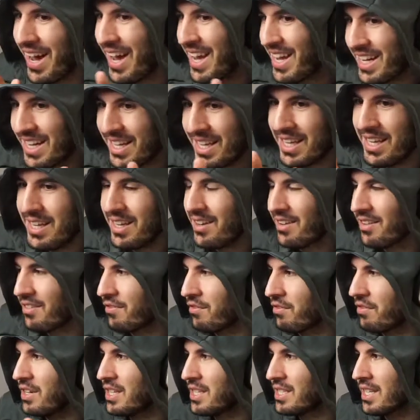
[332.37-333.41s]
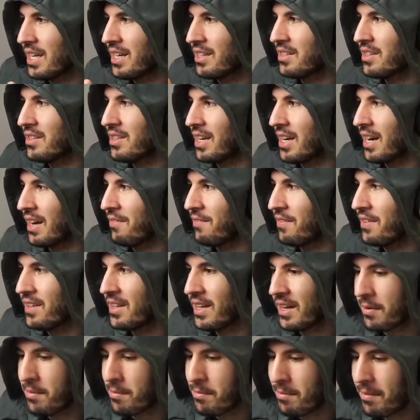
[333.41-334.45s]
any freestyler that I feel
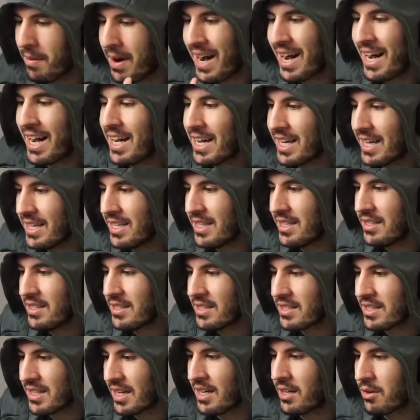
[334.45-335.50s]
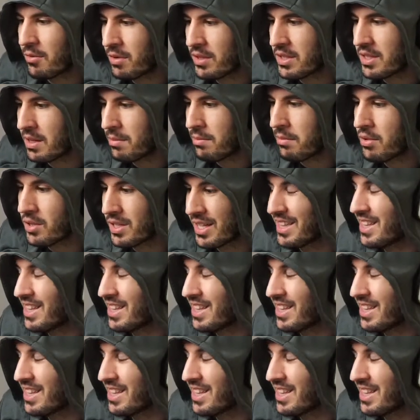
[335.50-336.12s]
like my style resembles,